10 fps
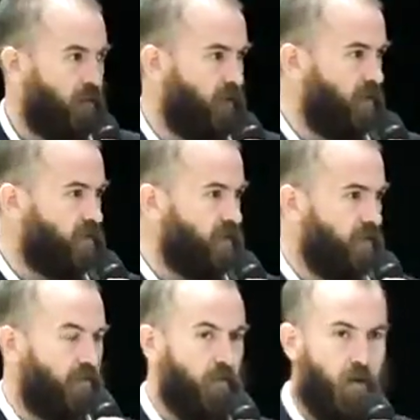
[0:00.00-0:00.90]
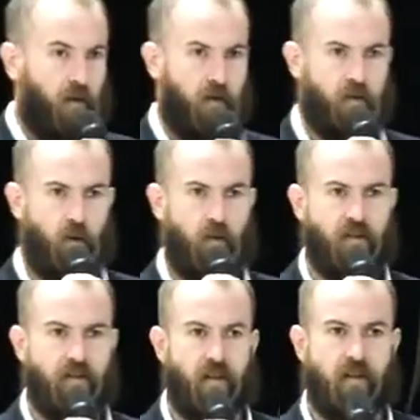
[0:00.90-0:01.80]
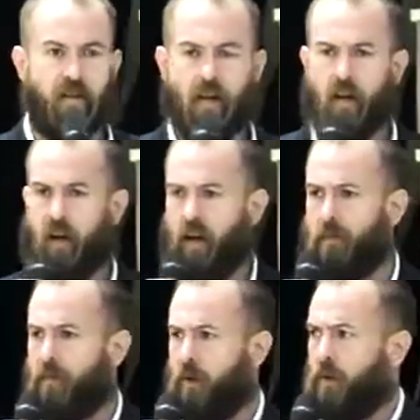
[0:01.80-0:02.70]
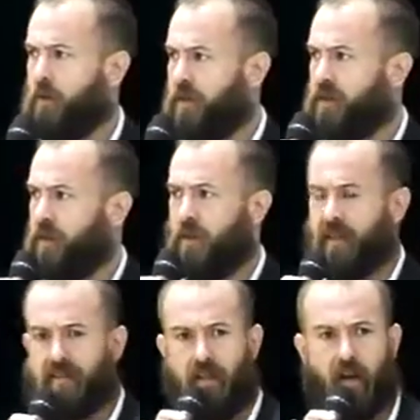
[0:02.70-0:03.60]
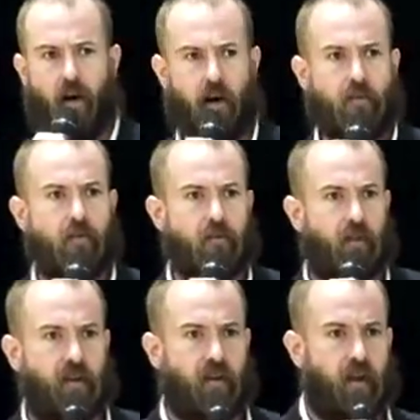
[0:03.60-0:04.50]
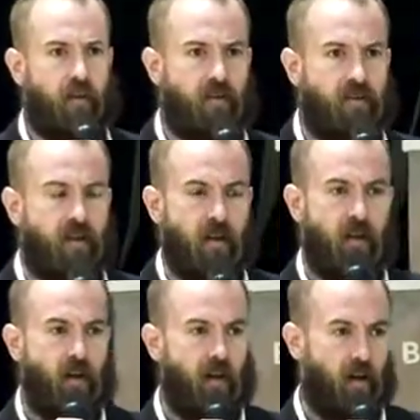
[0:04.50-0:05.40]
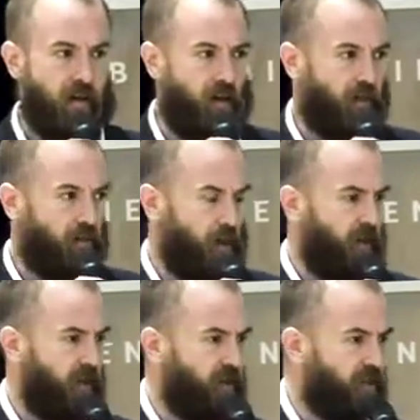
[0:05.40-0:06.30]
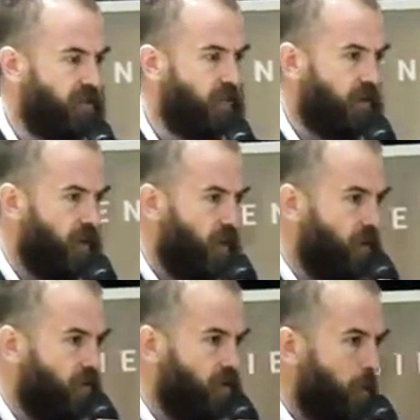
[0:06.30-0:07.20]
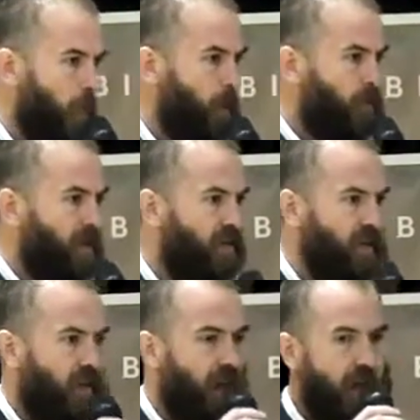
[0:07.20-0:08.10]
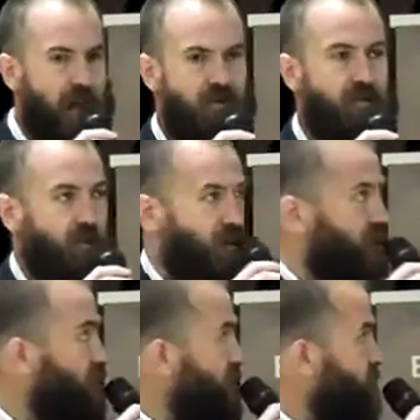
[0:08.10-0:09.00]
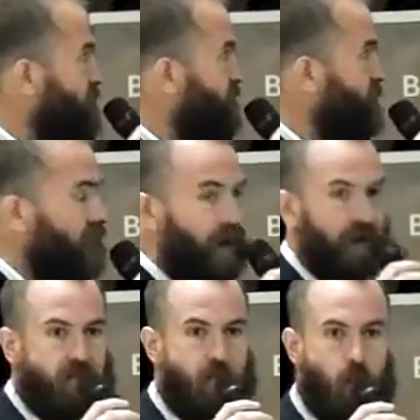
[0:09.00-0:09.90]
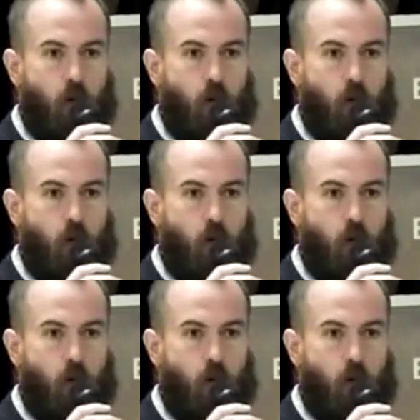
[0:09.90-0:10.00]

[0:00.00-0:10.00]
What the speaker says: offerings, if you're not familiar, or token sales, we raised a little less than $100 million, about $96 million. And then last year, and this slide is